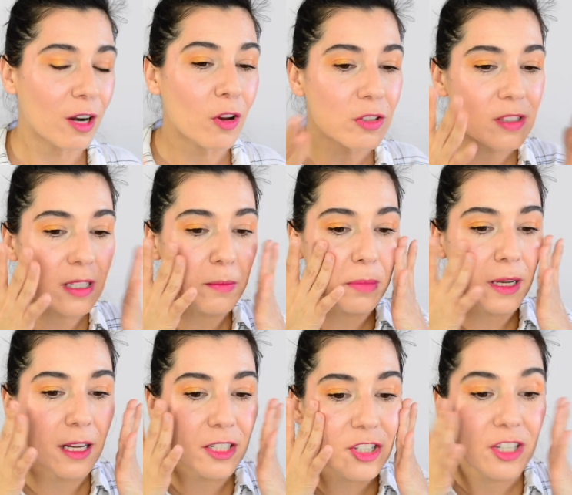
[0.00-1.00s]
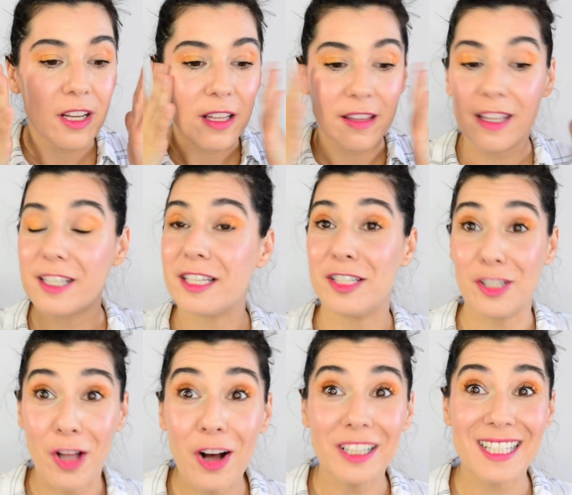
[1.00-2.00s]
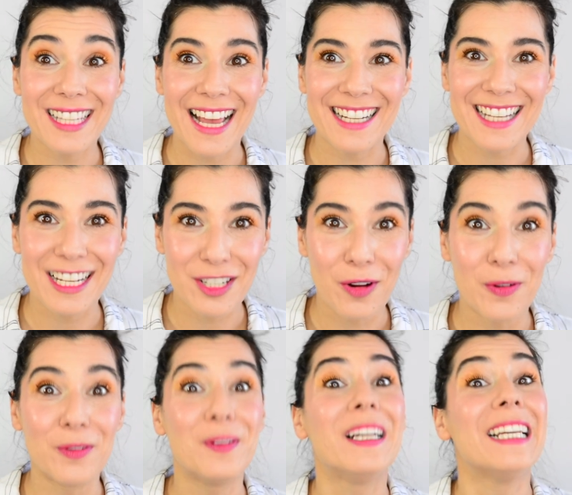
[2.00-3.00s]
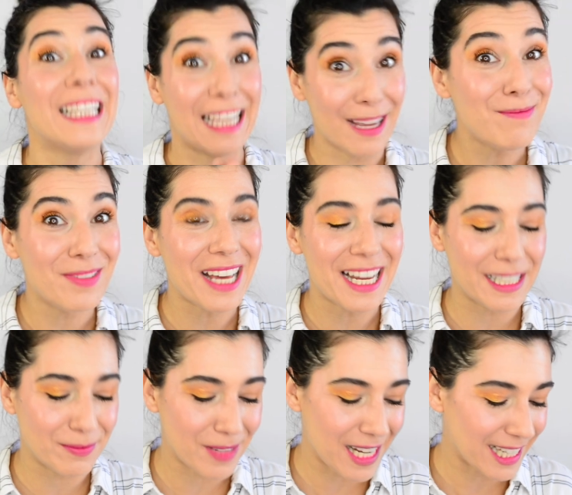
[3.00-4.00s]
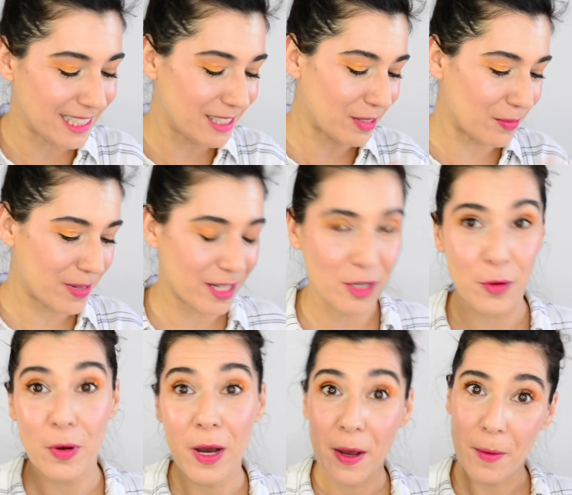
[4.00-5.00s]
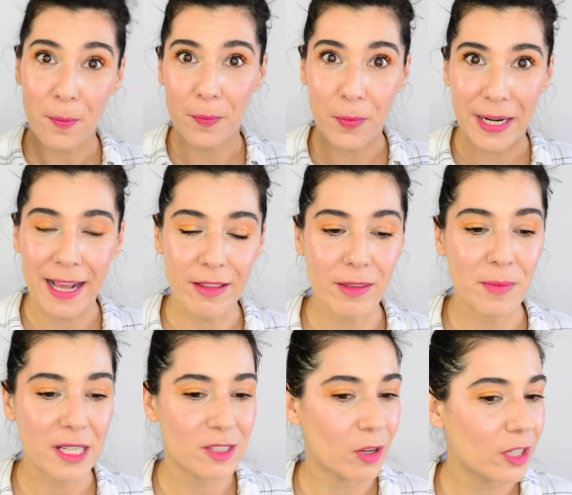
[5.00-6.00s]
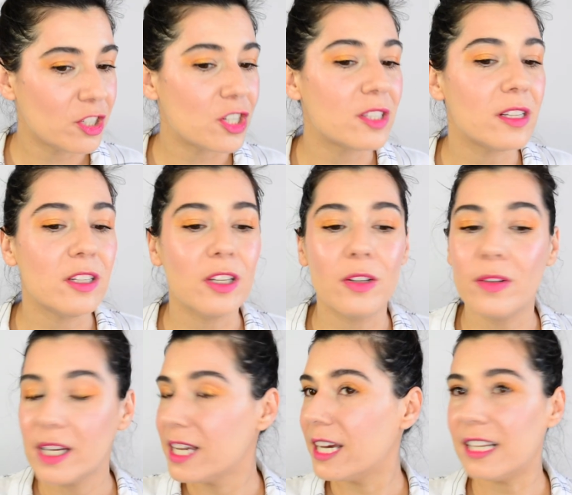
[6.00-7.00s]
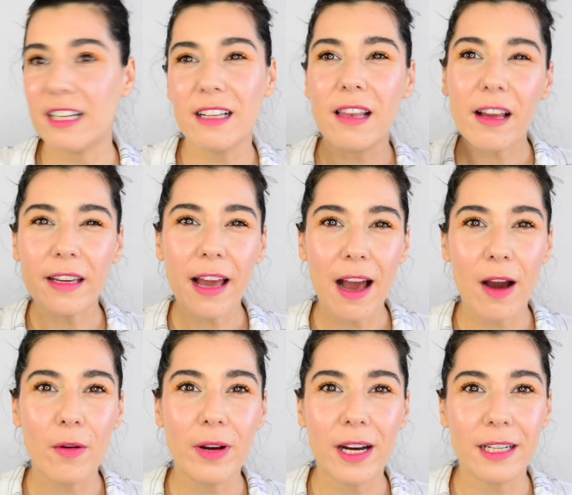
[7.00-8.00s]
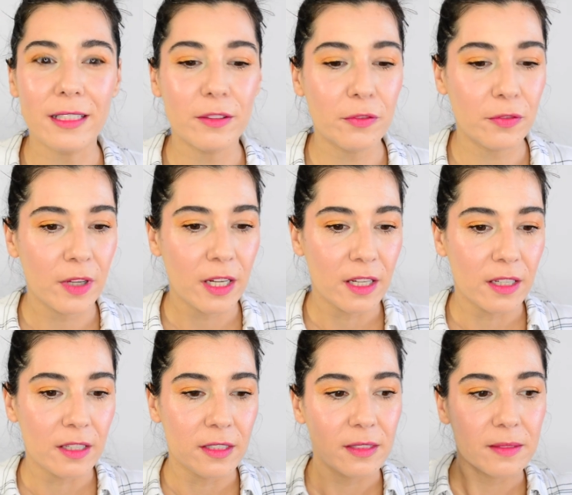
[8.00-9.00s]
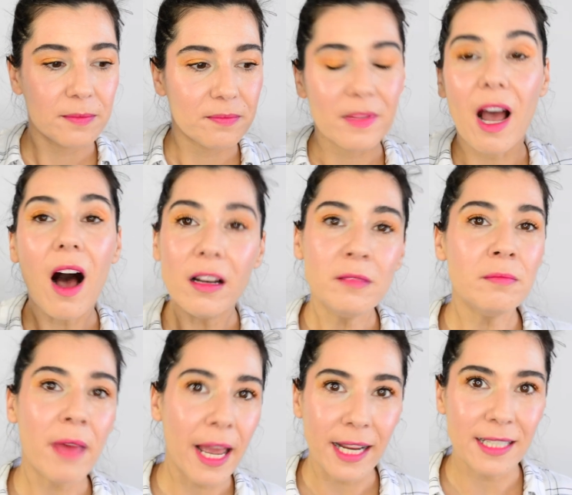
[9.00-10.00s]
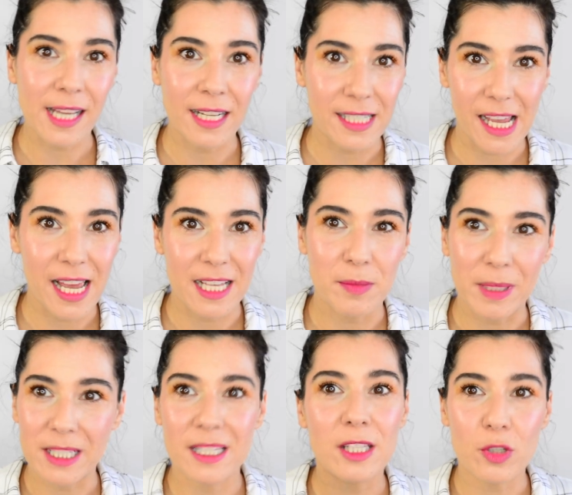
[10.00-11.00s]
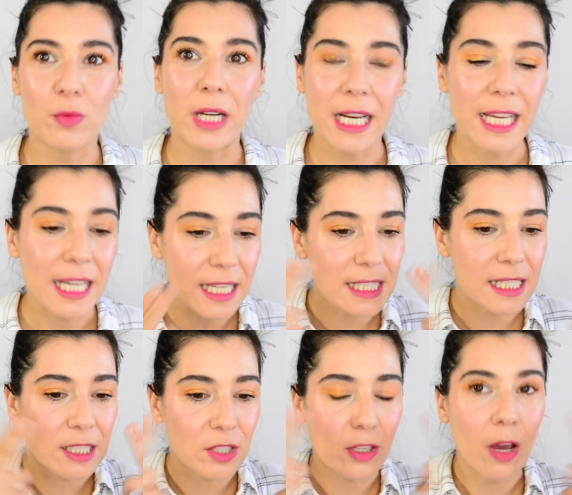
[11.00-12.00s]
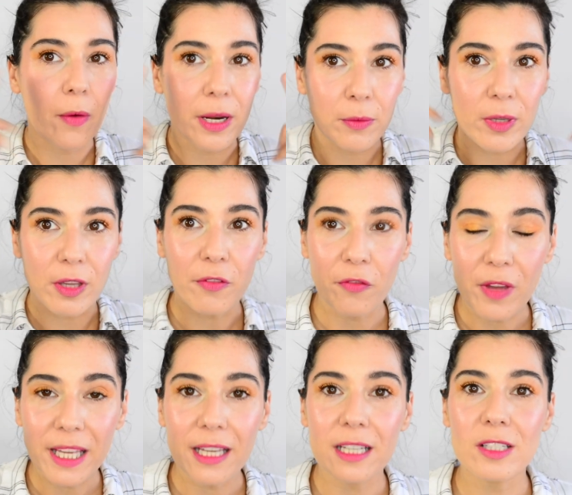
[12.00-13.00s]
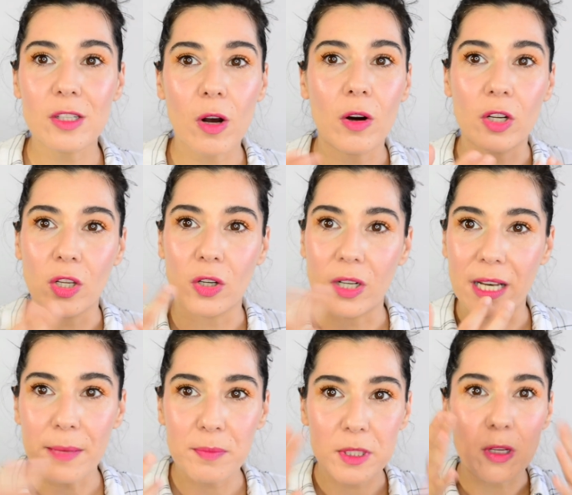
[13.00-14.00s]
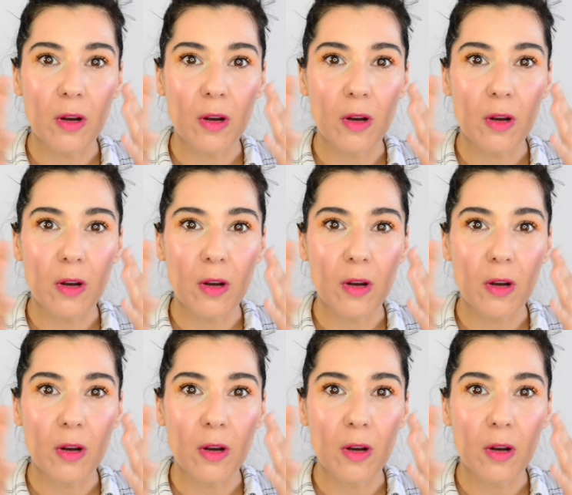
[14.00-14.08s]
glossy blush. This is not set at all. Keep that in mind when you bring out the mixologist in you. And I like how kind of unmade it is because it's really easy to go in with your fingers on your lips,